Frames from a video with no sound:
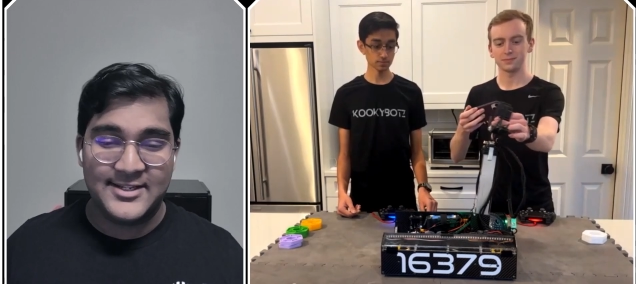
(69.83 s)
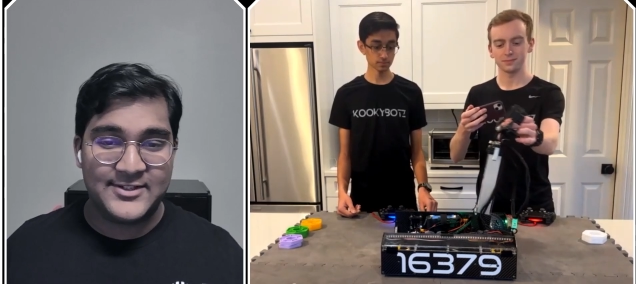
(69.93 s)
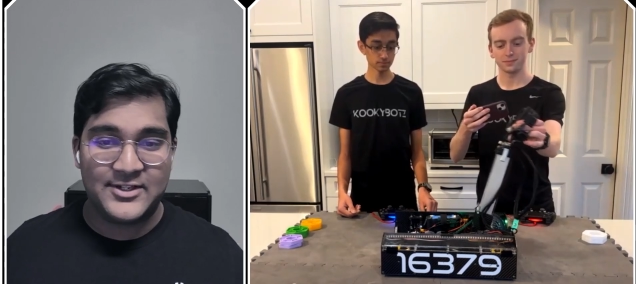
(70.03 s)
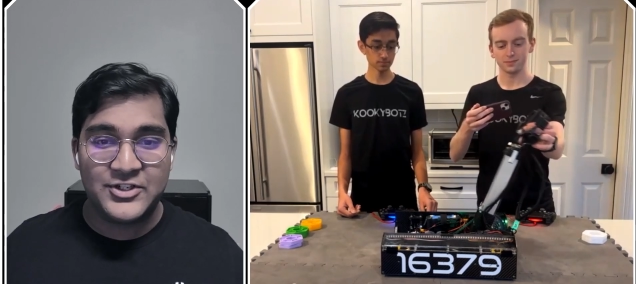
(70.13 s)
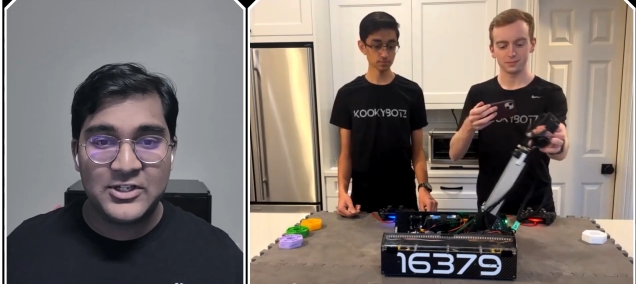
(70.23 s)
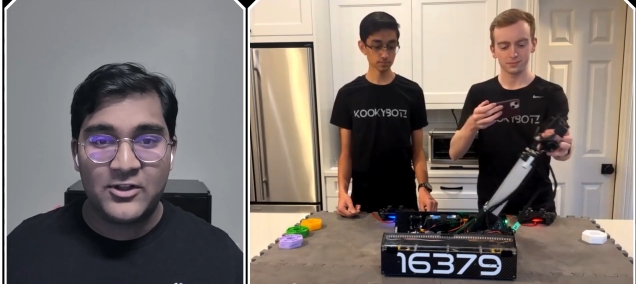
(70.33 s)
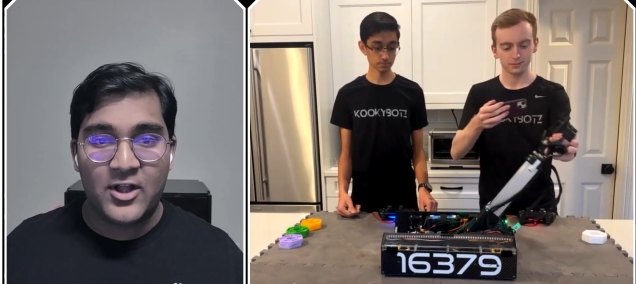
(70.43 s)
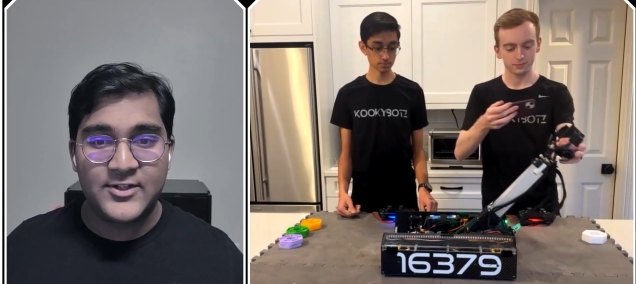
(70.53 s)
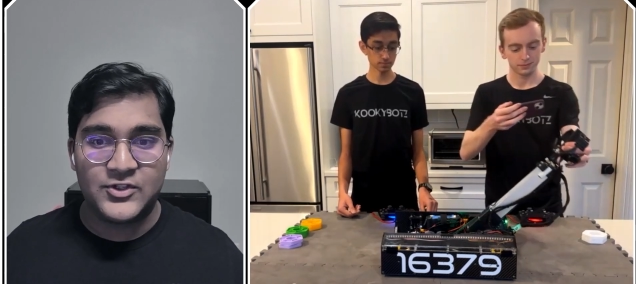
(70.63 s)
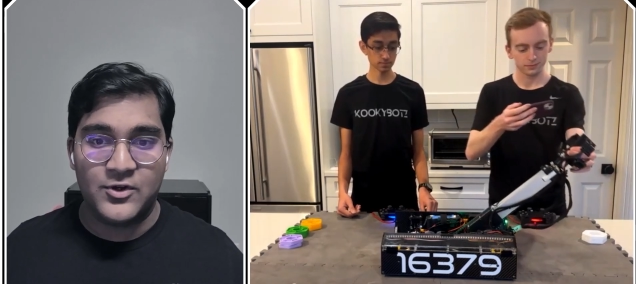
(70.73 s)
Speaker 1: early access to
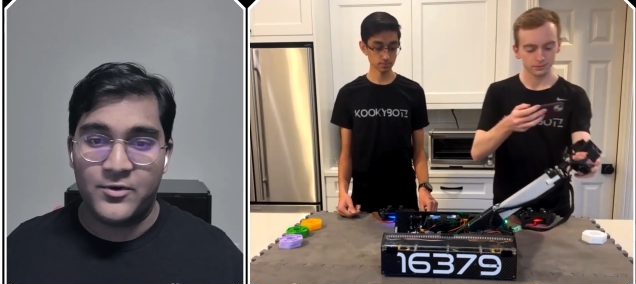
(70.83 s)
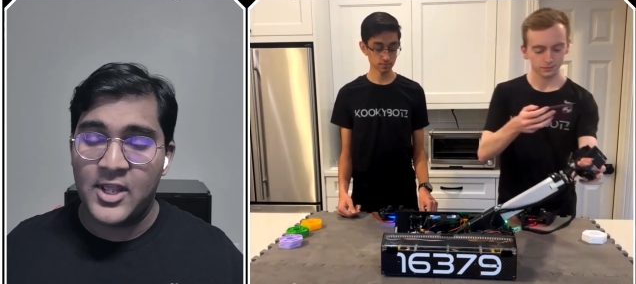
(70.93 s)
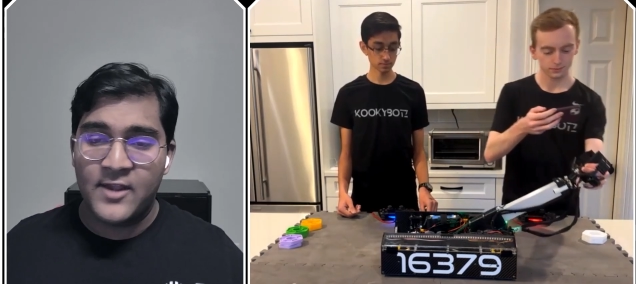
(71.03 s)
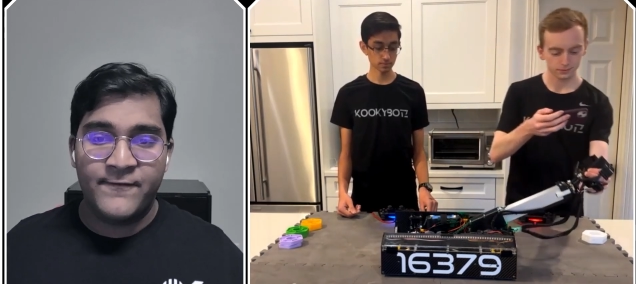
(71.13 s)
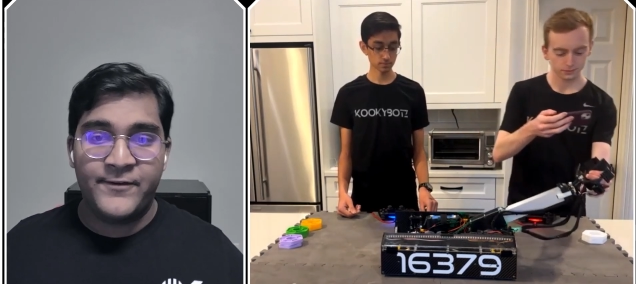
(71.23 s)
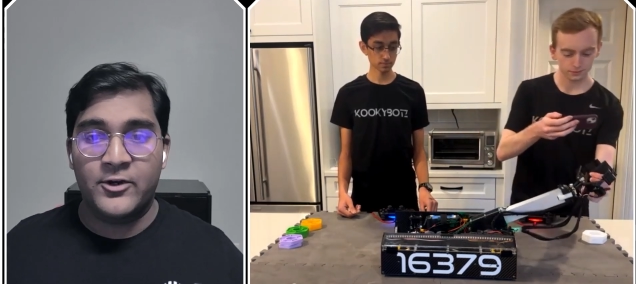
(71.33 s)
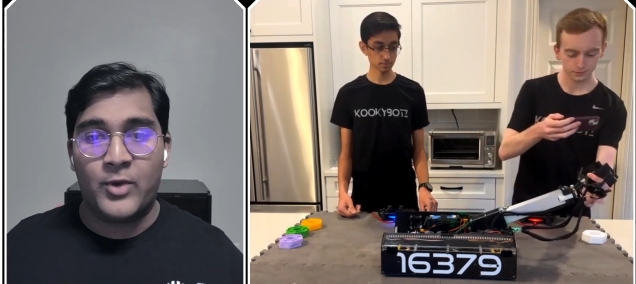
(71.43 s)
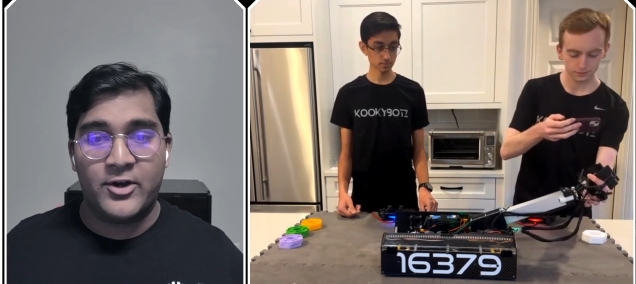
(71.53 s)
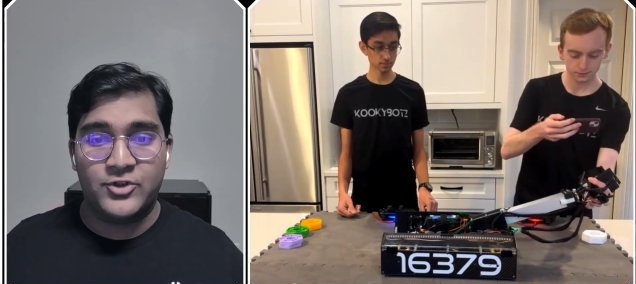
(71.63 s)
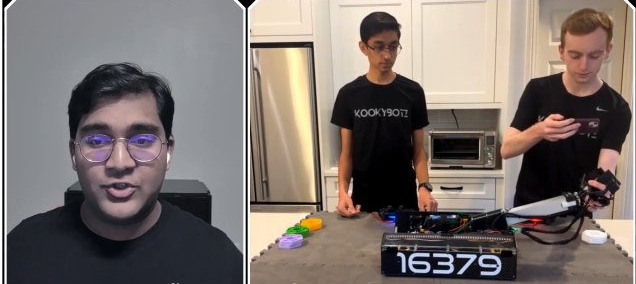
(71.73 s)
our scheduled videos
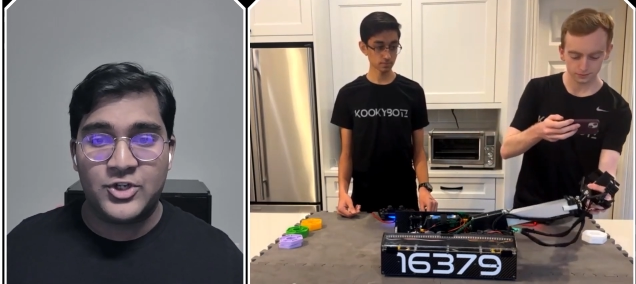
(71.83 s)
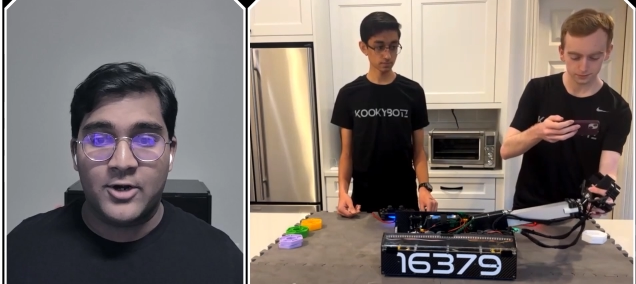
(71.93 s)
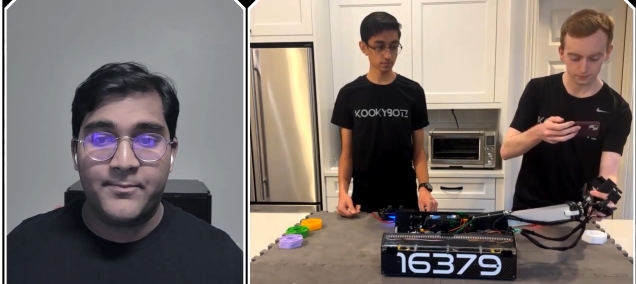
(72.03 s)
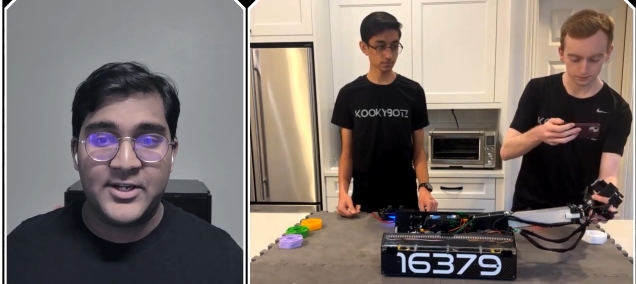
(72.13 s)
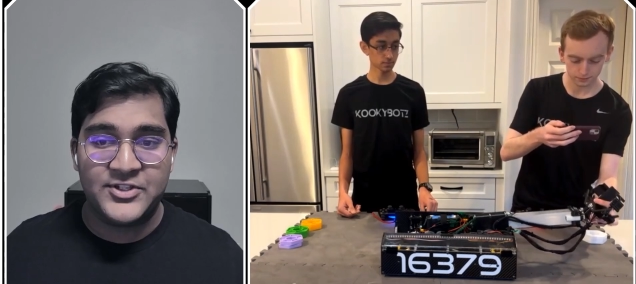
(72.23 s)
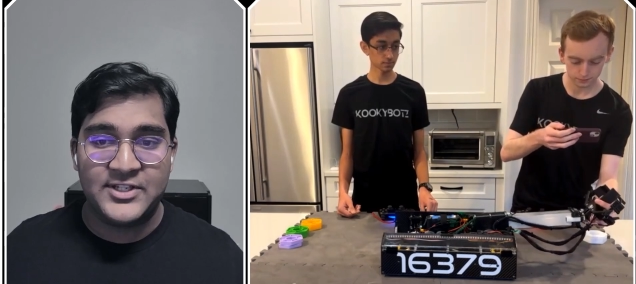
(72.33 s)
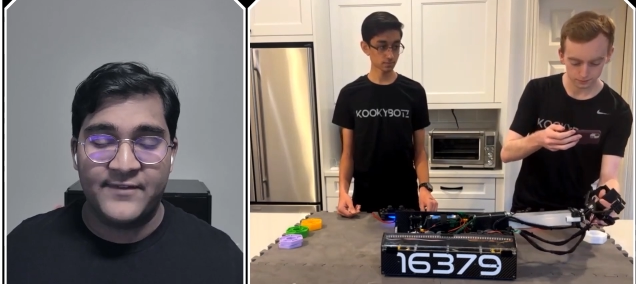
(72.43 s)
and more. one